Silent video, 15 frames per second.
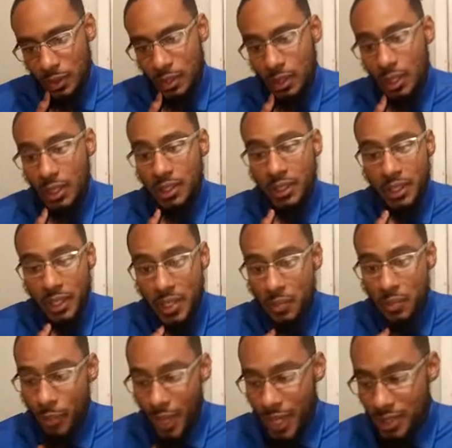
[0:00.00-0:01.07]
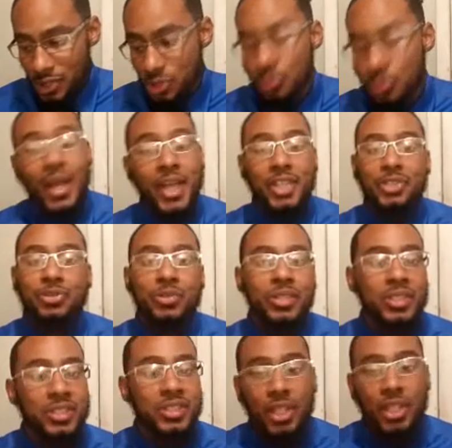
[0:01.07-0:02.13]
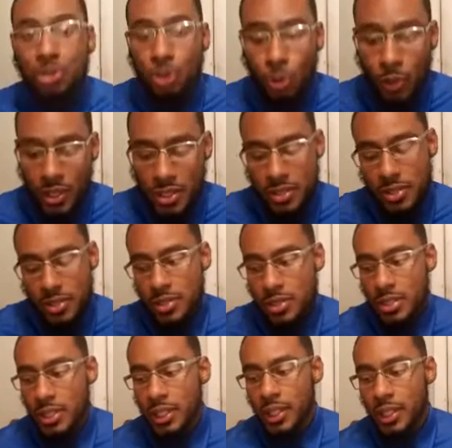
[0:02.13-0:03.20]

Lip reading: again, back to answering sellers' questions,